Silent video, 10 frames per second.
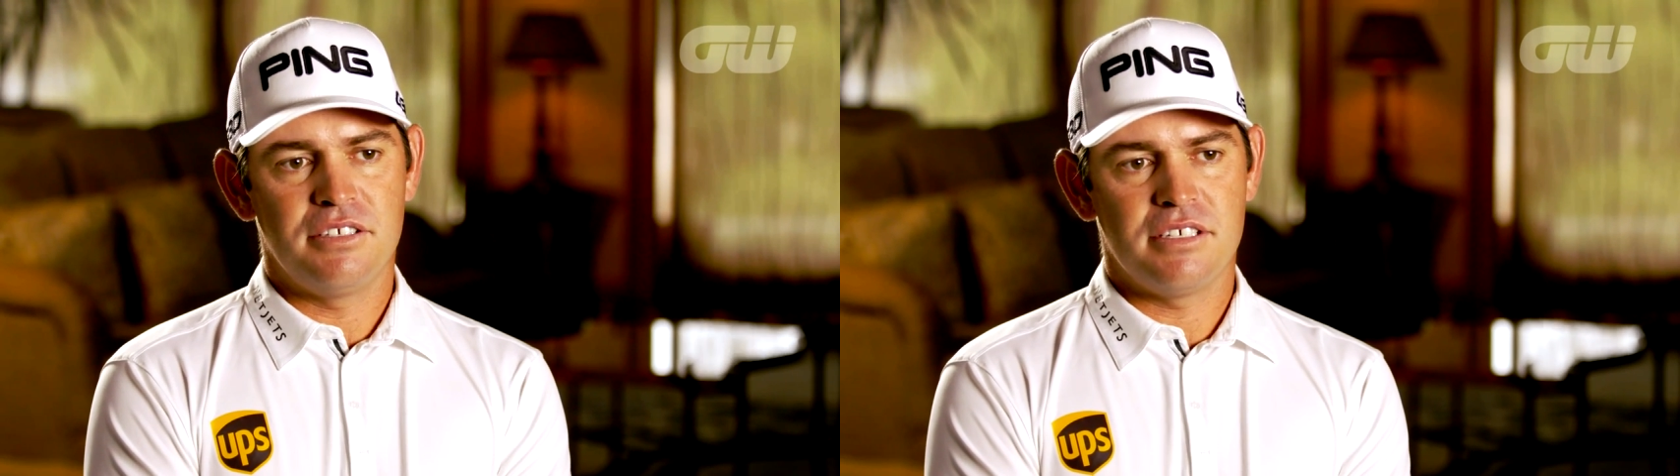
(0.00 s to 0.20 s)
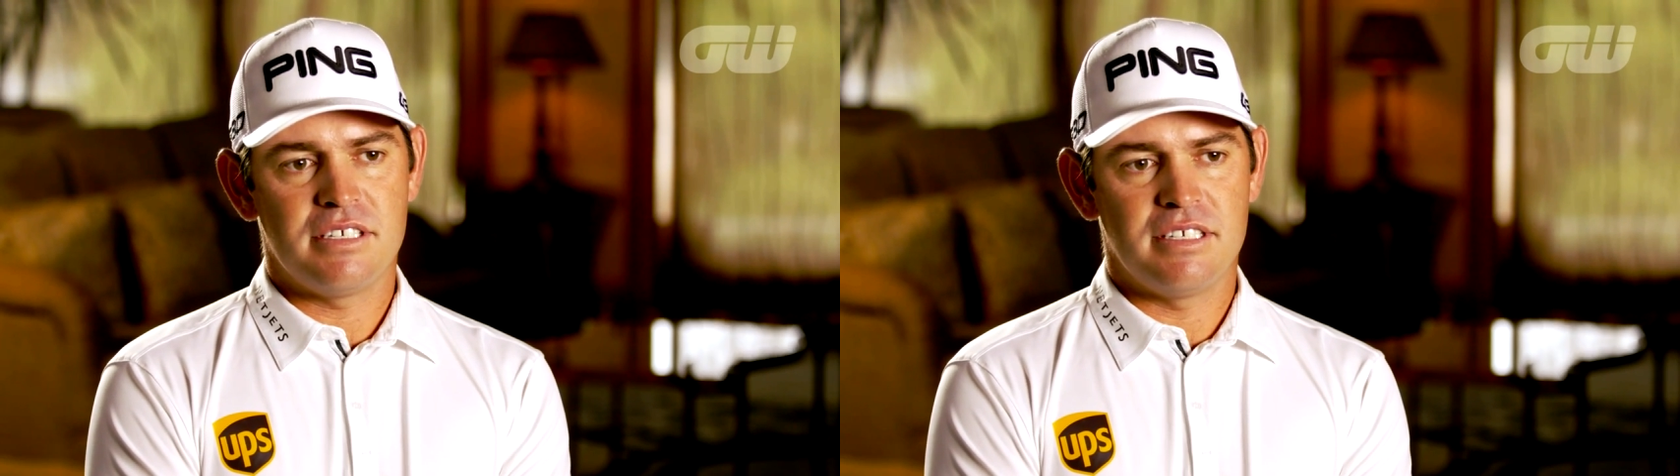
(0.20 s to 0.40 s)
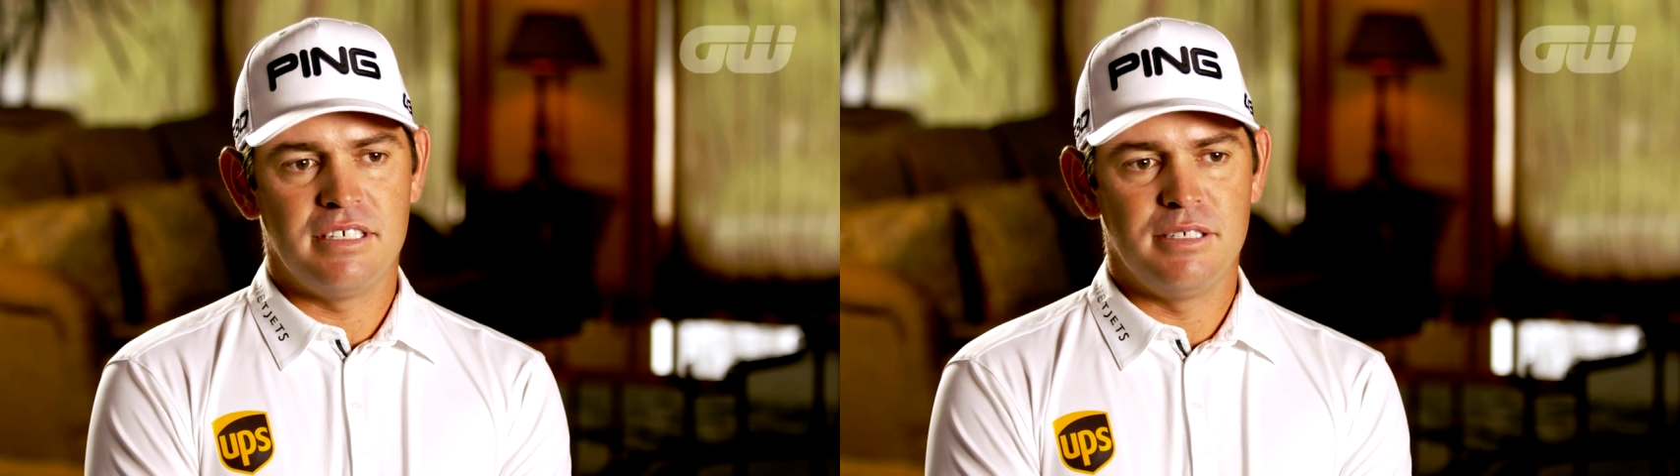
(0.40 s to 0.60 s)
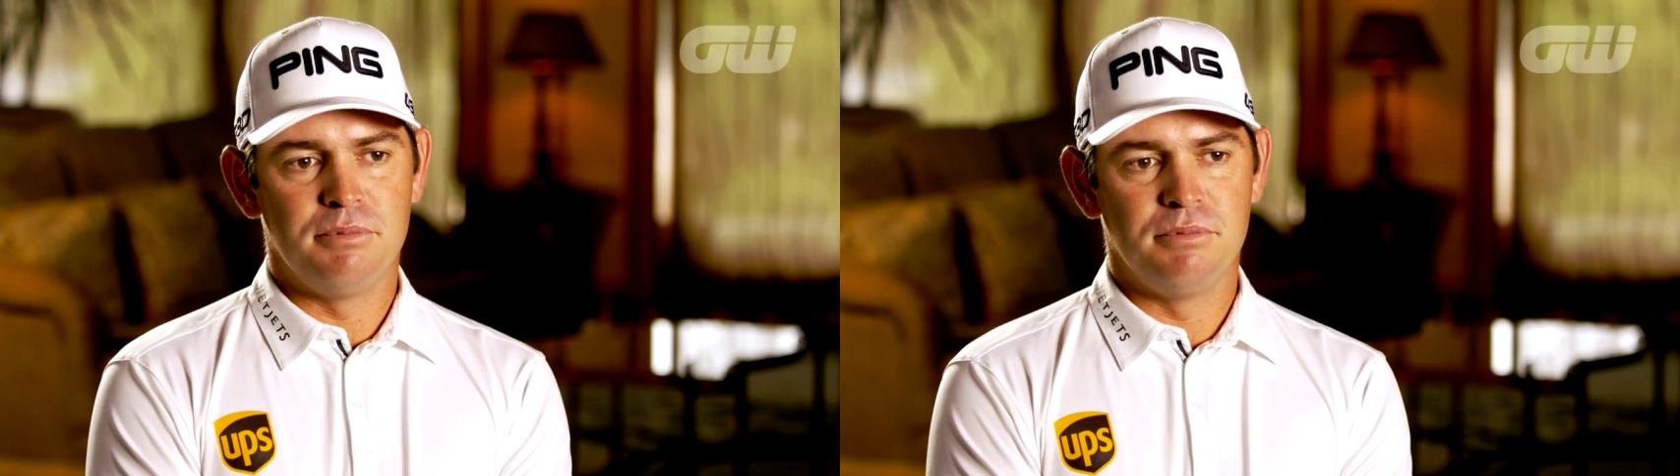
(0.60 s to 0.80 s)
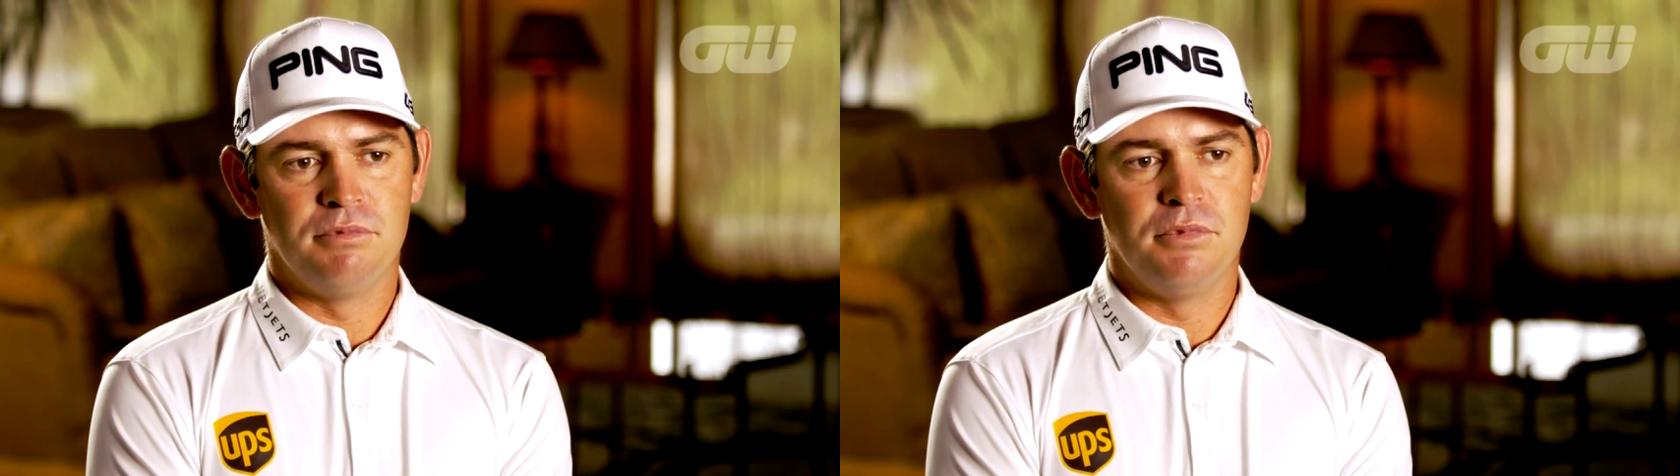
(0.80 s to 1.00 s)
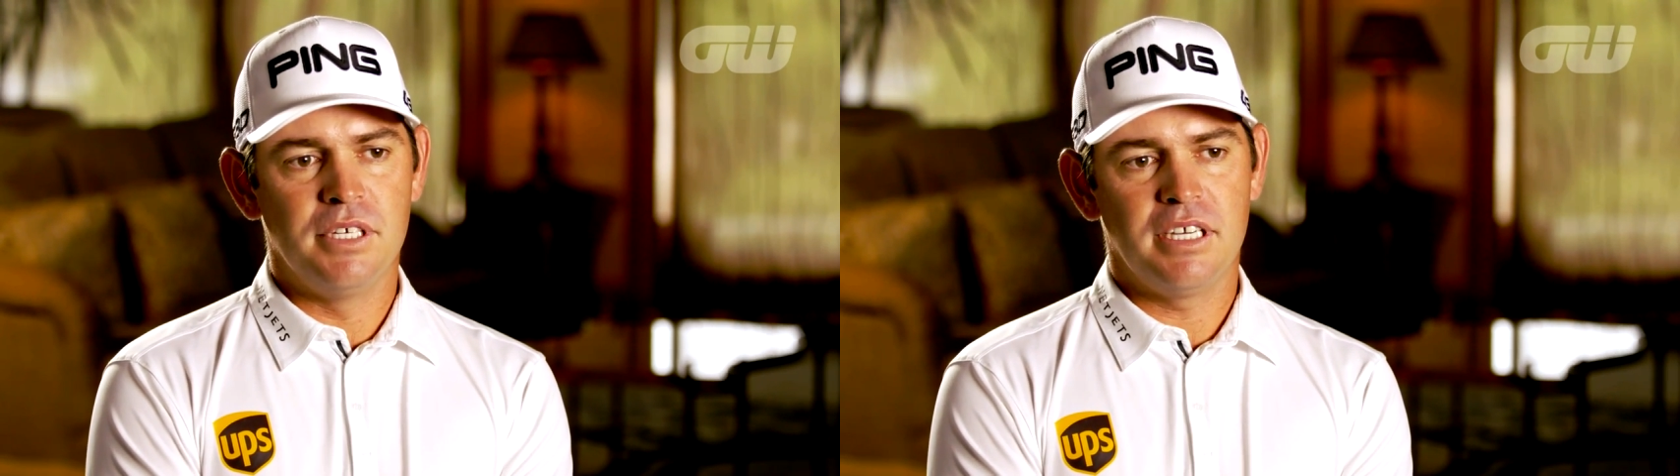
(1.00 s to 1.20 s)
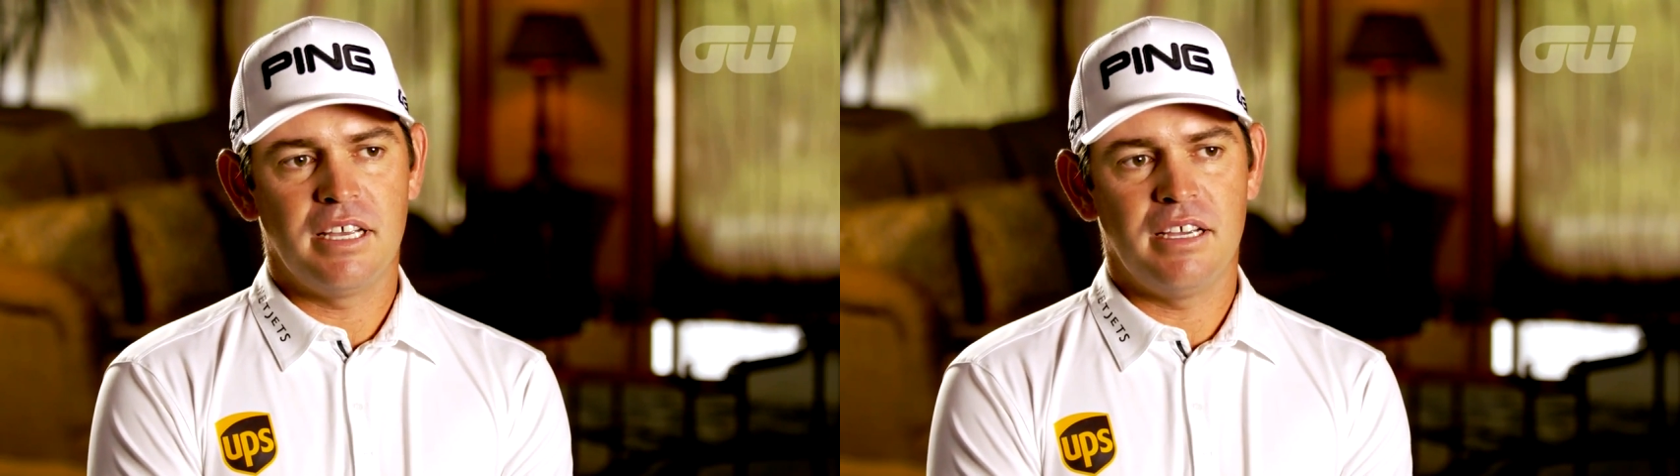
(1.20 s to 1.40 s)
just work